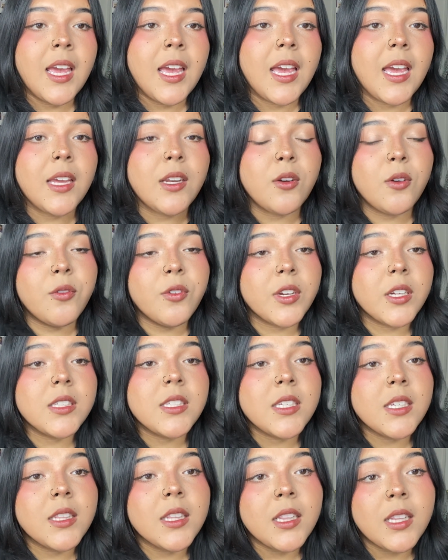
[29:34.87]
and don't forget to
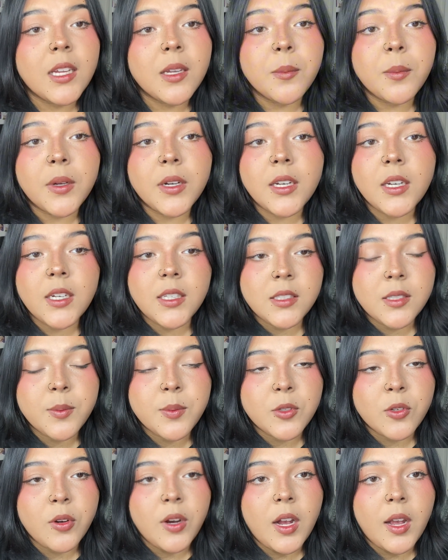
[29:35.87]
hit the like button and
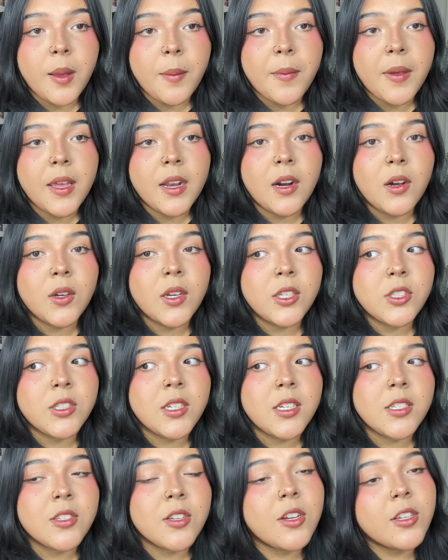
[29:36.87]
subscribe, and I'll catch you
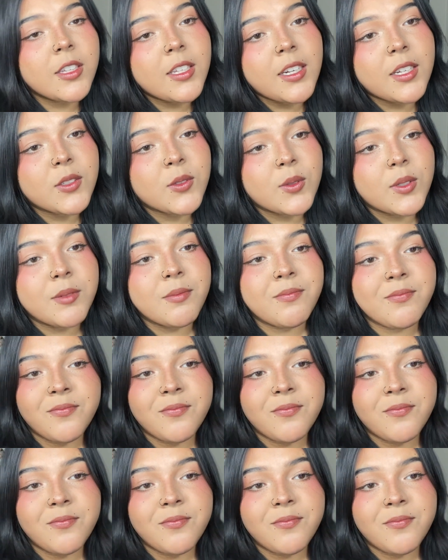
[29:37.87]
guys on the next one.